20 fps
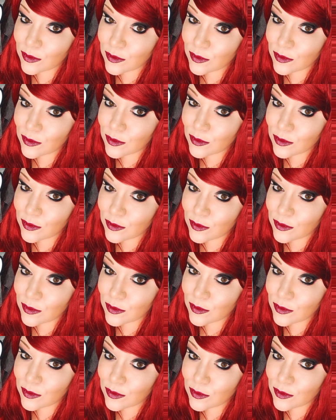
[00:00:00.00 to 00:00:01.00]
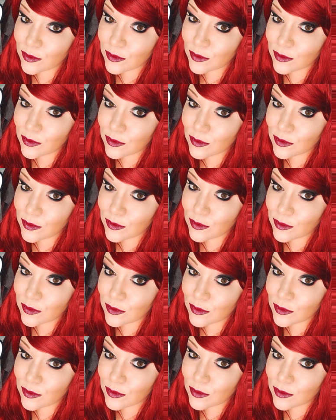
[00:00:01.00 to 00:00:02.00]
There you are. We've been looking
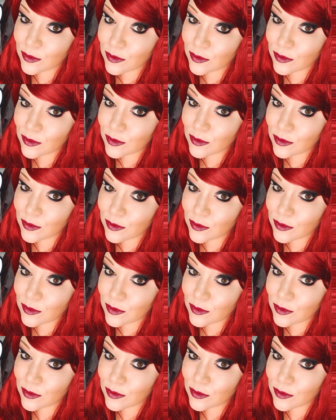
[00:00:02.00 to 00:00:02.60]
everywhere for you.